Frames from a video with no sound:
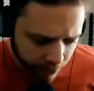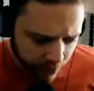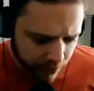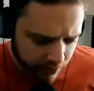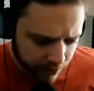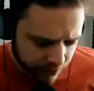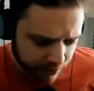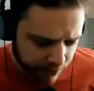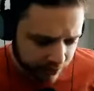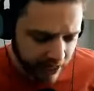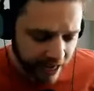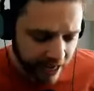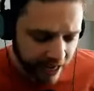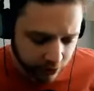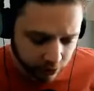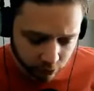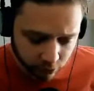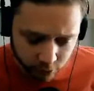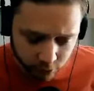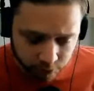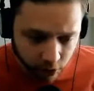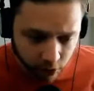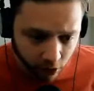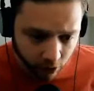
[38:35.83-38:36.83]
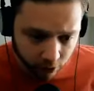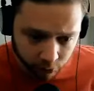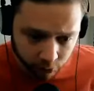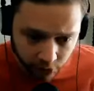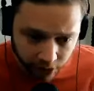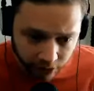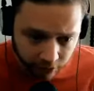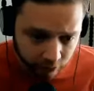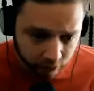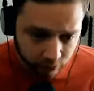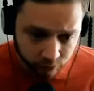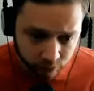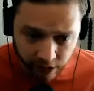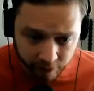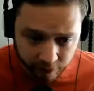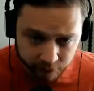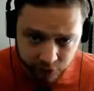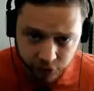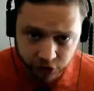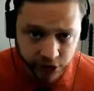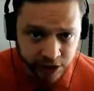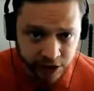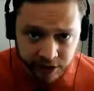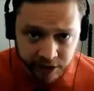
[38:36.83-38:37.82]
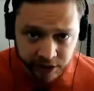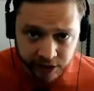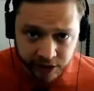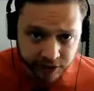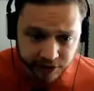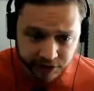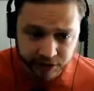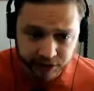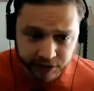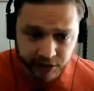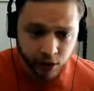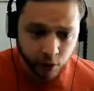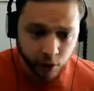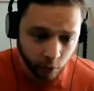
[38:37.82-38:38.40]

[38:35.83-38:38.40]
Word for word: Slack group called RevGenius,